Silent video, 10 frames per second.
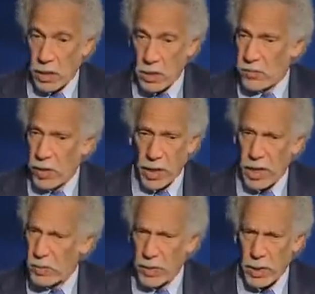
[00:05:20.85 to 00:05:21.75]
It's very
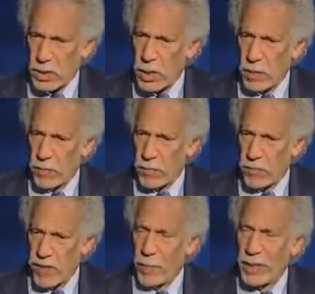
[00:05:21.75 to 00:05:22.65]
nice because the
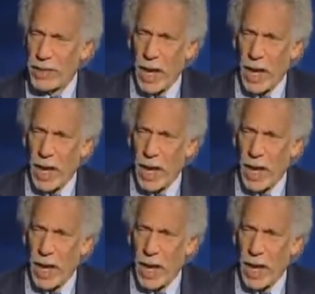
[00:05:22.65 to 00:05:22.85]
family